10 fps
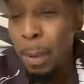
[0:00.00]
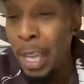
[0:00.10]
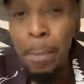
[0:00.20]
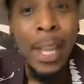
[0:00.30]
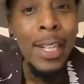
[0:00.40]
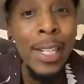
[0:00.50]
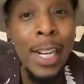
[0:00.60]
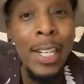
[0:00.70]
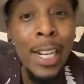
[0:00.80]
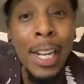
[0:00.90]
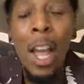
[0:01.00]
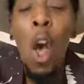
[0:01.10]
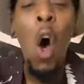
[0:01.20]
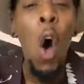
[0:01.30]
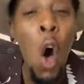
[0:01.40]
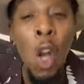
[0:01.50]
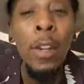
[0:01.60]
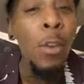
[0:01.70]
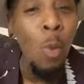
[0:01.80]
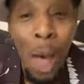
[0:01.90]
BB and CC,
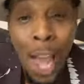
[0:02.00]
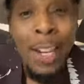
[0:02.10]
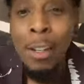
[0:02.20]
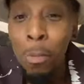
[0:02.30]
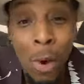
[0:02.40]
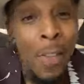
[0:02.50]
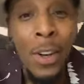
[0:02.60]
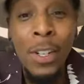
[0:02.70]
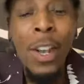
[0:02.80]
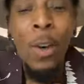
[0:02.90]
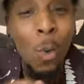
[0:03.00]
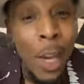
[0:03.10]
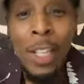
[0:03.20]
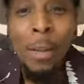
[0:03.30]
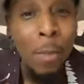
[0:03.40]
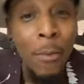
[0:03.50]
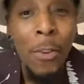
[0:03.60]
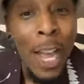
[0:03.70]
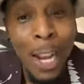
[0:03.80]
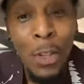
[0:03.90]
all of the Winans brothers went to
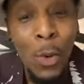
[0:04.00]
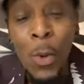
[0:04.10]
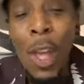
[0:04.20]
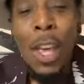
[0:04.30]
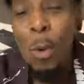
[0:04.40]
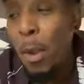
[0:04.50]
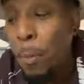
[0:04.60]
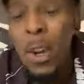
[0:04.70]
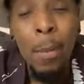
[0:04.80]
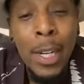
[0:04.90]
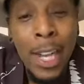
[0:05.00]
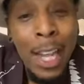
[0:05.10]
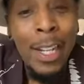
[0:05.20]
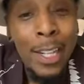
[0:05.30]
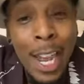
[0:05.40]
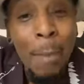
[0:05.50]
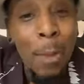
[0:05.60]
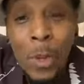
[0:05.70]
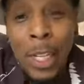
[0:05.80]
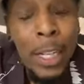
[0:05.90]
Mumford High School, and we pretty much had the
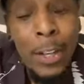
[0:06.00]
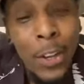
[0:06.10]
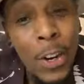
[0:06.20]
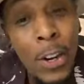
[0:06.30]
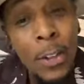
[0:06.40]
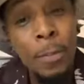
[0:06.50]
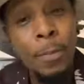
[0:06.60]
same music teacher.